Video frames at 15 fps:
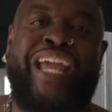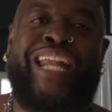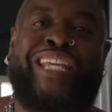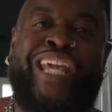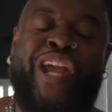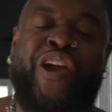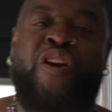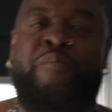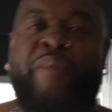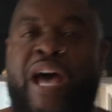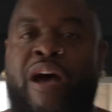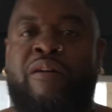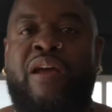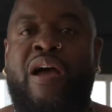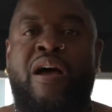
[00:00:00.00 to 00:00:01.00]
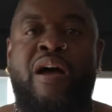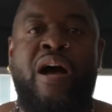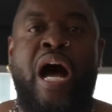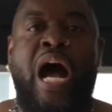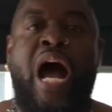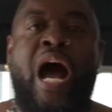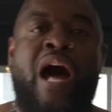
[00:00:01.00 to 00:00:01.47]
and care about
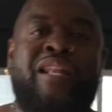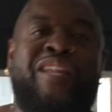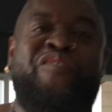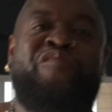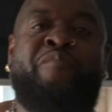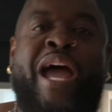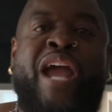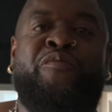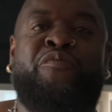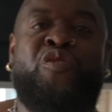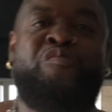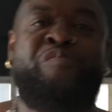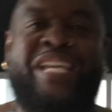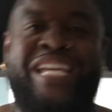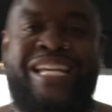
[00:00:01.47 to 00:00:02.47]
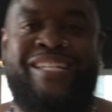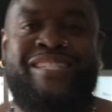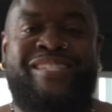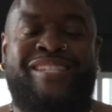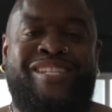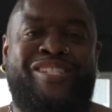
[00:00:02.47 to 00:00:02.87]
all of my roomies.